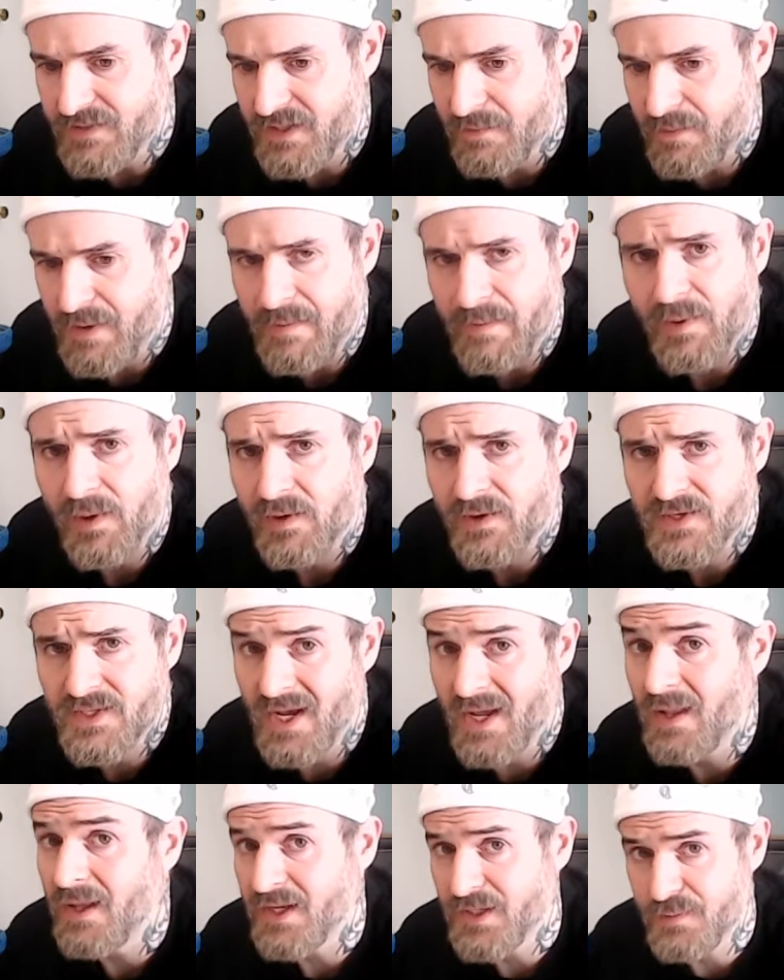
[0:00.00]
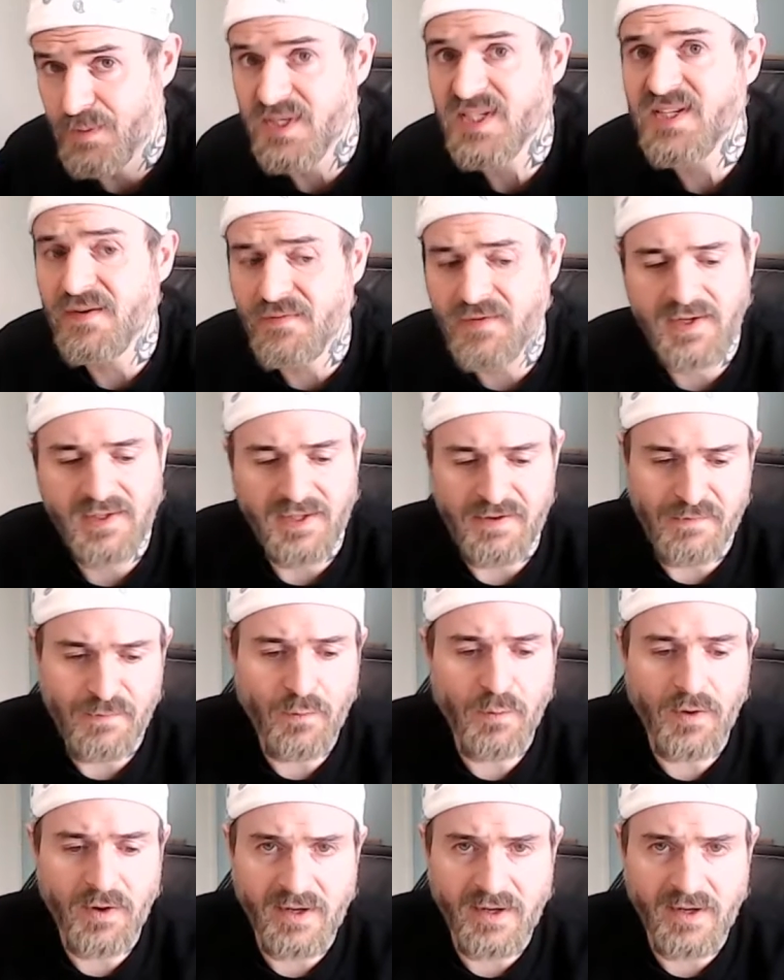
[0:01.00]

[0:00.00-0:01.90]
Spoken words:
that people are selling specifically for